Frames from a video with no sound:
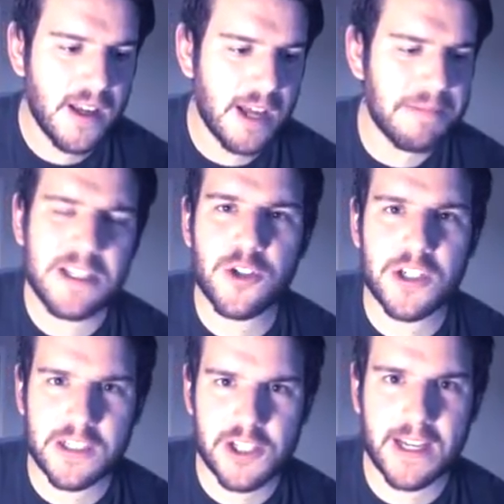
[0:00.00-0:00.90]
I've been
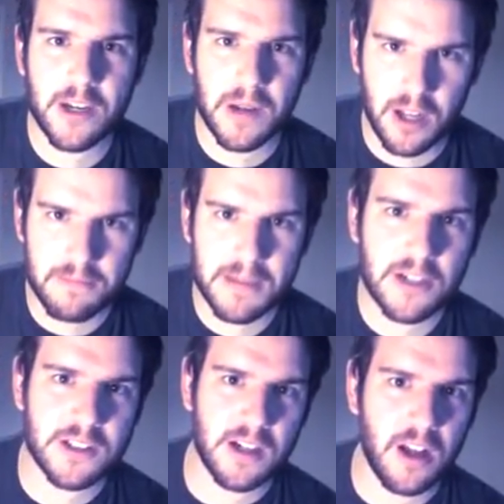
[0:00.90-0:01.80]
using Shadow a lot
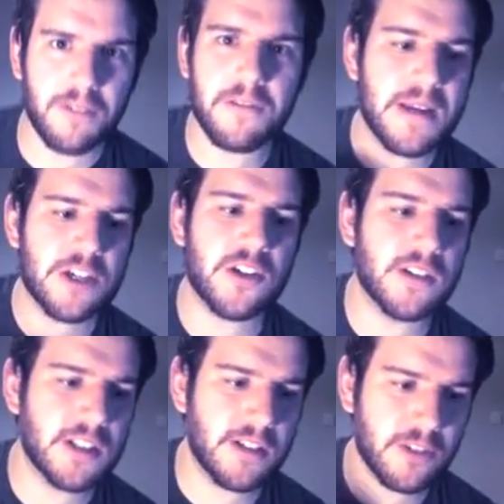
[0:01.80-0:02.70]
because a lot of the
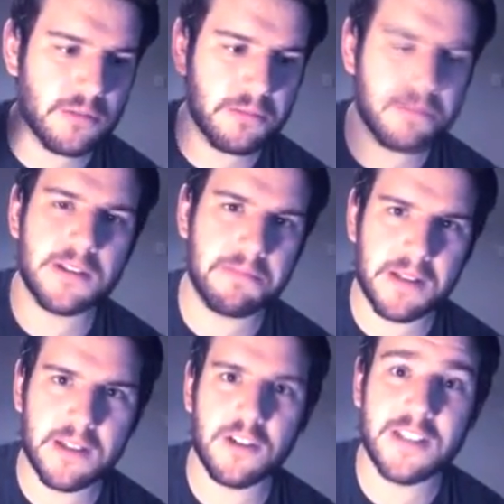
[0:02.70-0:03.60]
missions that have come up has
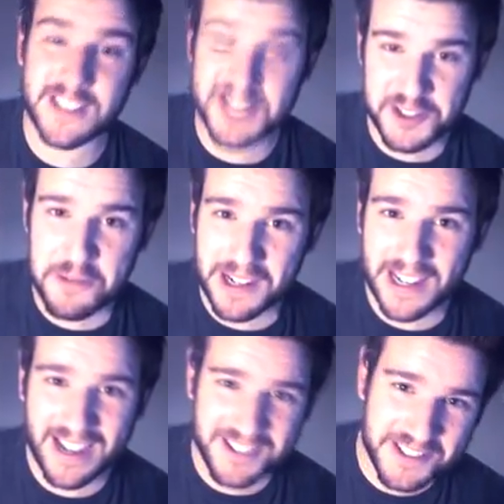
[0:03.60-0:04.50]
been using storm
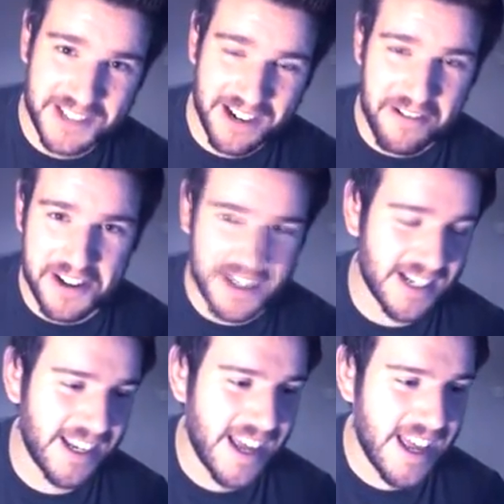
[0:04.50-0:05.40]
clouds,
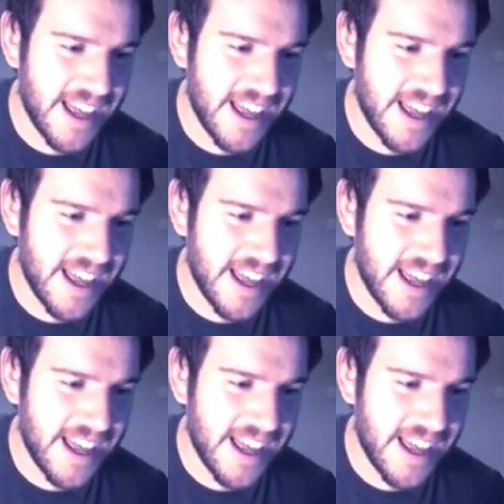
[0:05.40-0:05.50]
ironically,